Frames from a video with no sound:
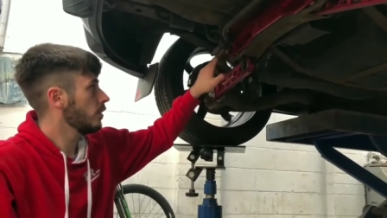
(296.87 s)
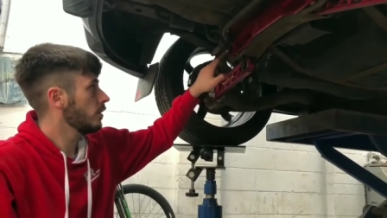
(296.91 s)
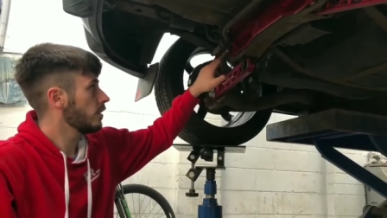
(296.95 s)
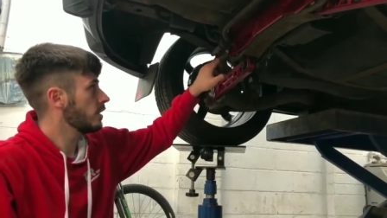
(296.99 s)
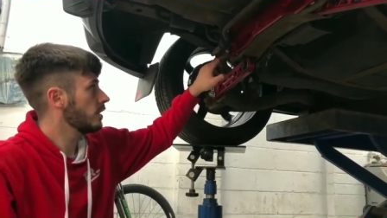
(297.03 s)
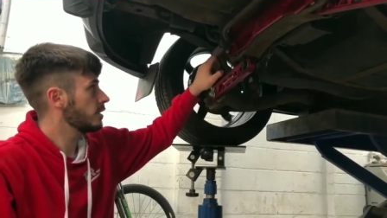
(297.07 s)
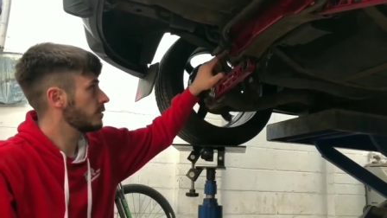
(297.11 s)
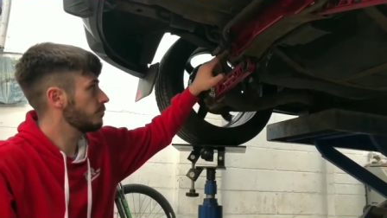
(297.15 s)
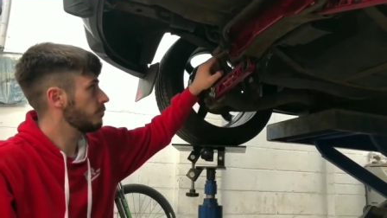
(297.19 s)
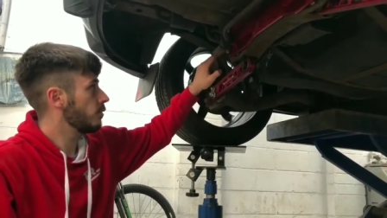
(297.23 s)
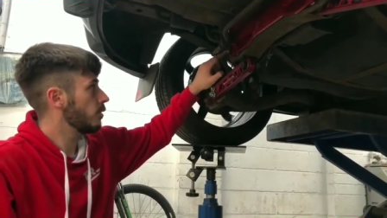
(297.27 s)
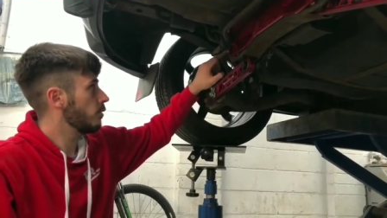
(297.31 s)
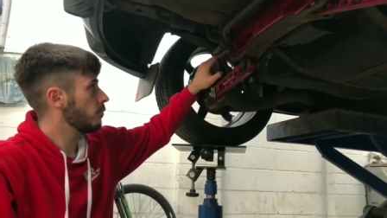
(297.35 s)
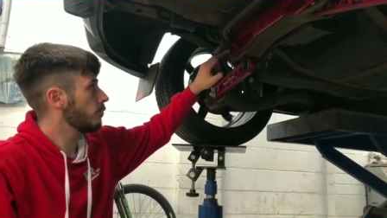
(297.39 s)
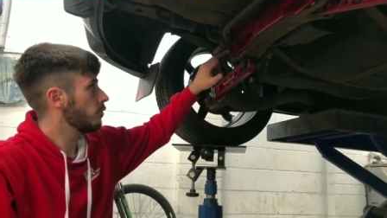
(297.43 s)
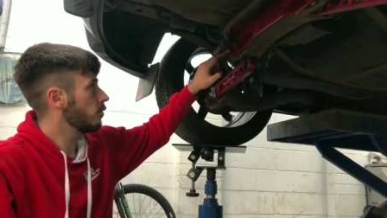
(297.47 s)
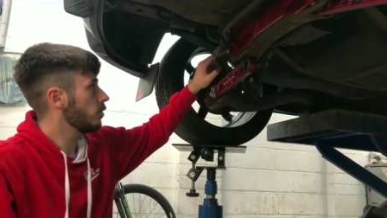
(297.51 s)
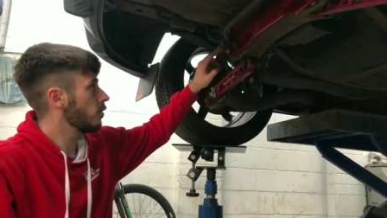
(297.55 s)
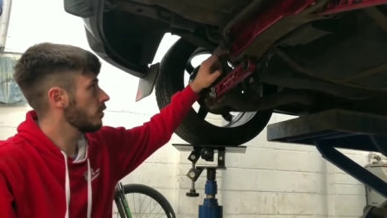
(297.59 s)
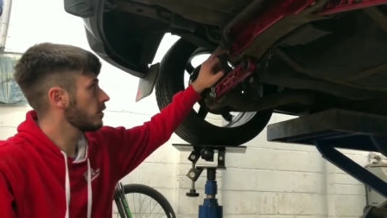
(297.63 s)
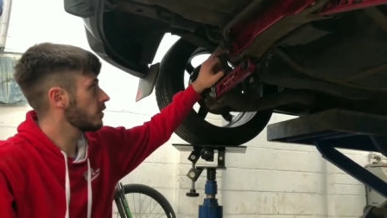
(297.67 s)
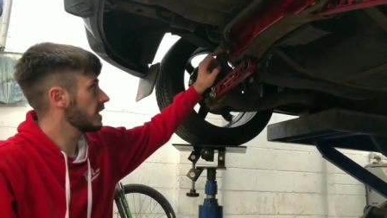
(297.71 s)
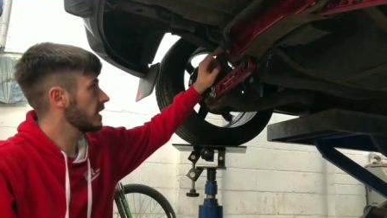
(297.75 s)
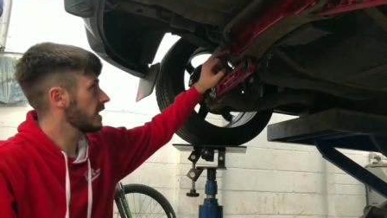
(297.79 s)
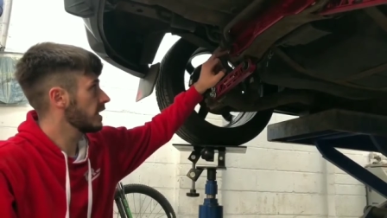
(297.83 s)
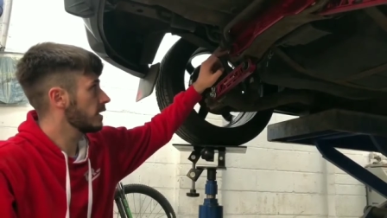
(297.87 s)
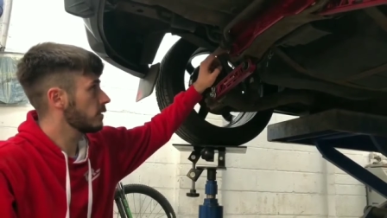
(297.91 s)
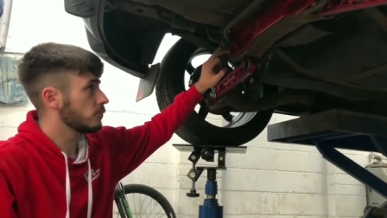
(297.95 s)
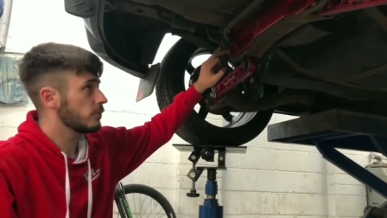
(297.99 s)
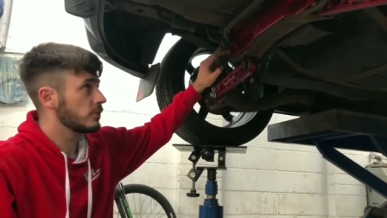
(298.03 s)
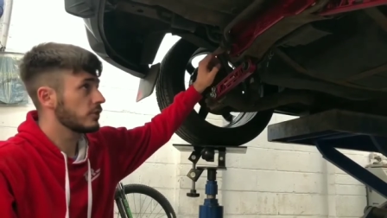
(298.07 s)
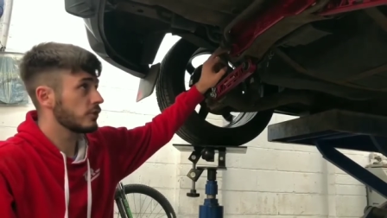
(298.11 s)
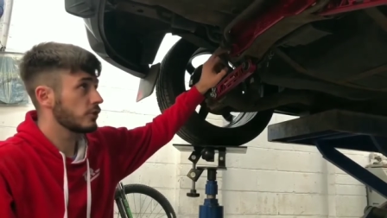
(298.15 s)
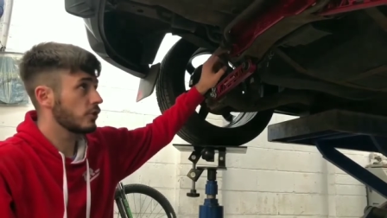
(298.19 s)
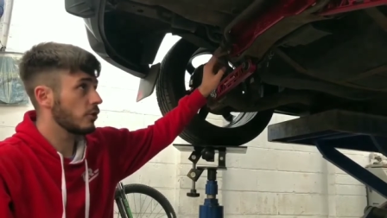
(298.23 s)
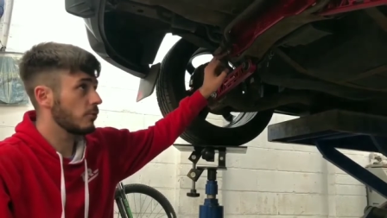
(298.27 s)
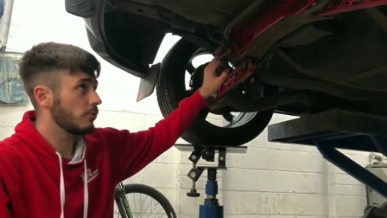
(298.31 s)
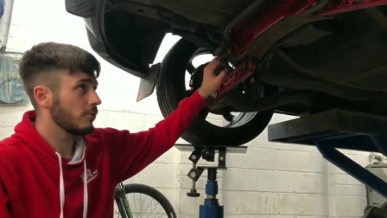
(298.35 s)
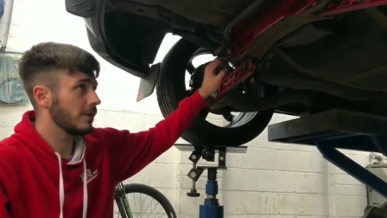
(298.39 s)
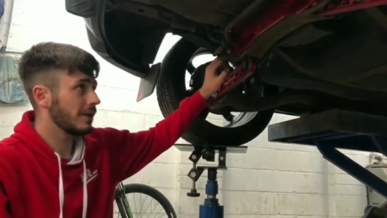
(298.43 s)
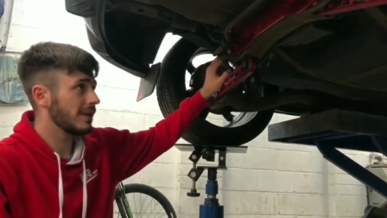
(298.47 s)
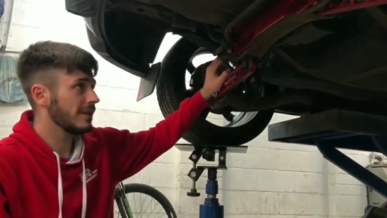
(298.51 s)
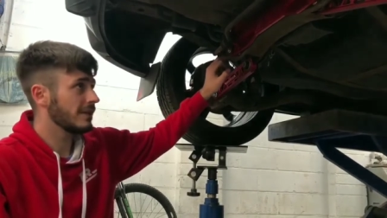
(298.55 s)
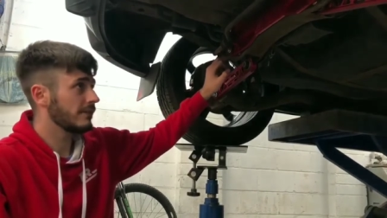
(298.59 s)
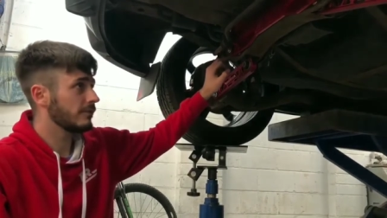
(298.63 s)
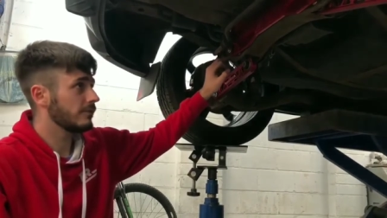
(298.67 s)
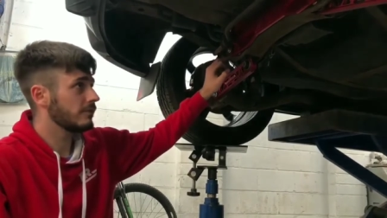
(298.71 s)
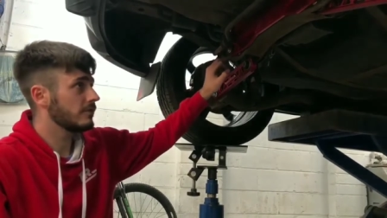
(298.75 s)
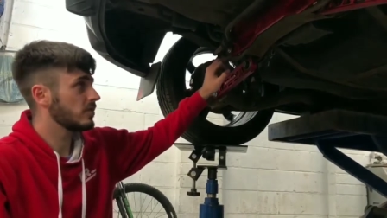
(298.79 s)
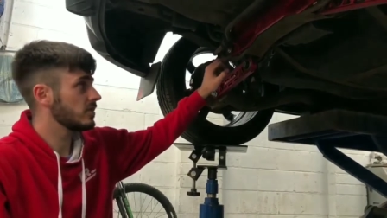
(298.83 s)
this bottom bolt here was a completely
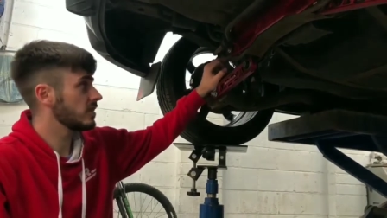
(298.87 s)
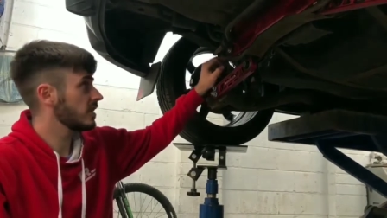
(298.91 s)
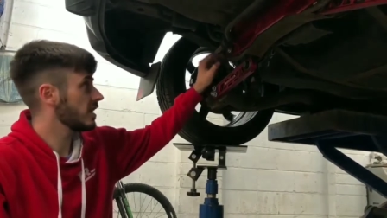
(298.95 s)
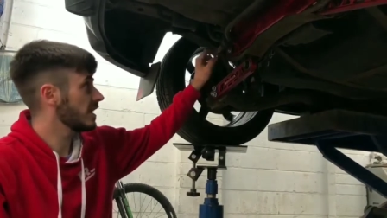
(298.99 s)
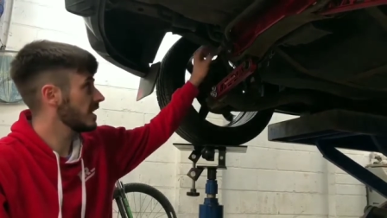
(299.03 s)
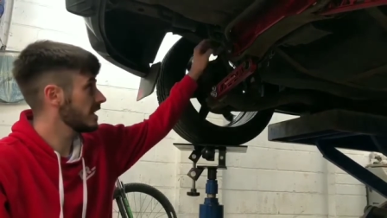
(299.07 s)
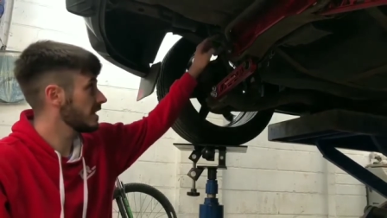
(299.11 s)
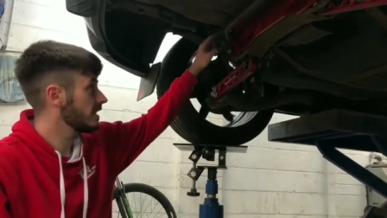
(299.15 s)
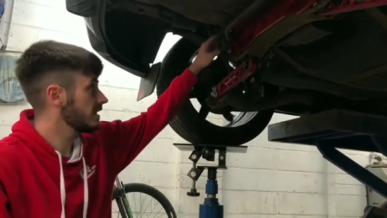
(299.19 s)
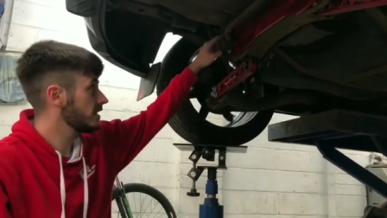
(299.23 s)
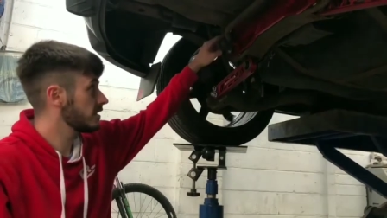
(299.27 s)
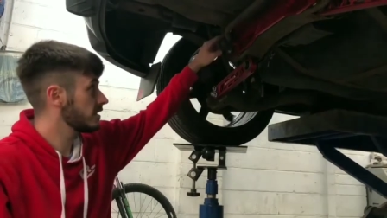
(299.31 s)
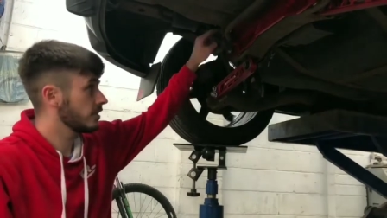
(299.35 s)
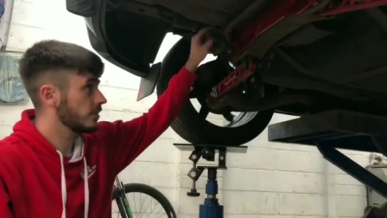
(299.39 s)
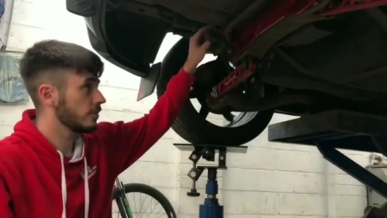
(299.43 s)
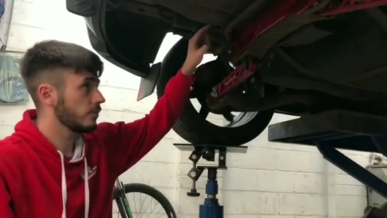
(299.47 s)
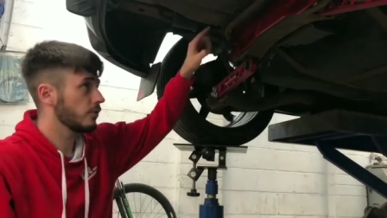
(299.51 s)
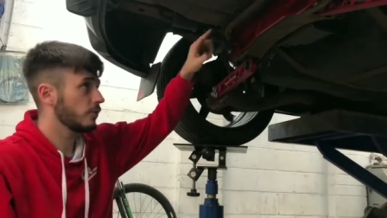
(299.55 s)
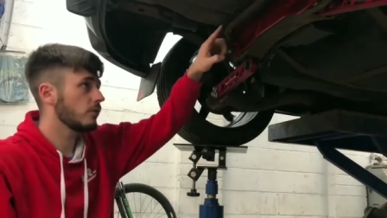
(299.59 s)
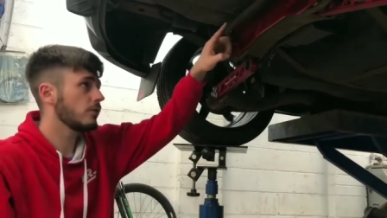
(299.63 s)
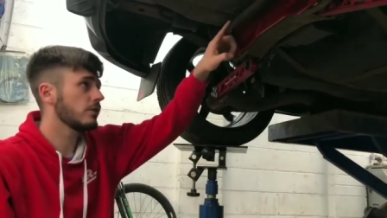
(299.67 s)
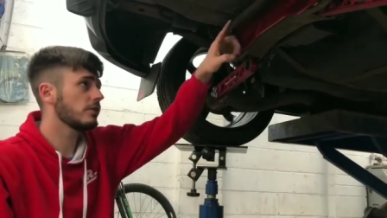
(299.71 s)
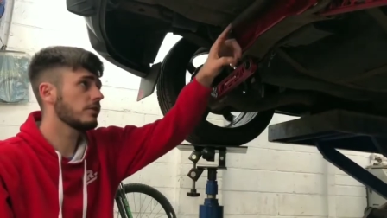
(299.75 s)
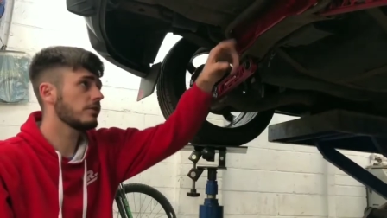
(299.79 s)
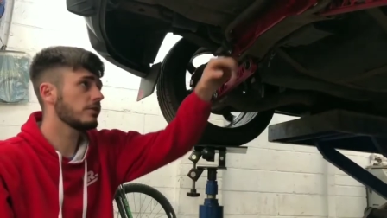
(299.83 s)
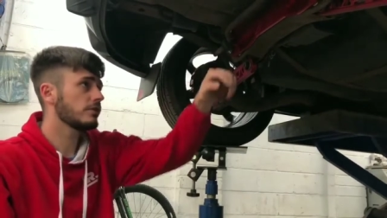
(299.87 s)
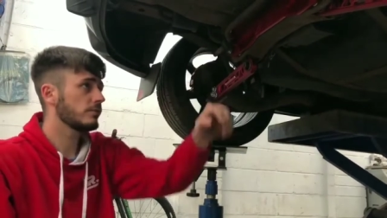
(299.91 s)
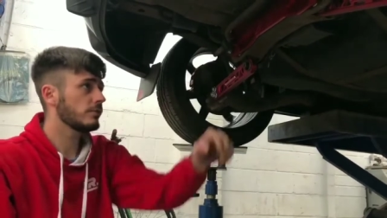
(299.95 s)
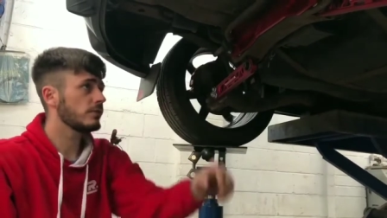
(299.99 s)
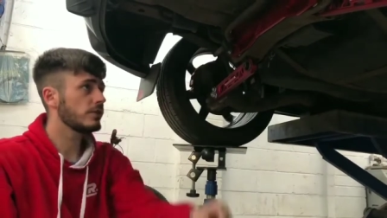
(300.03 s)
different size to the other ones,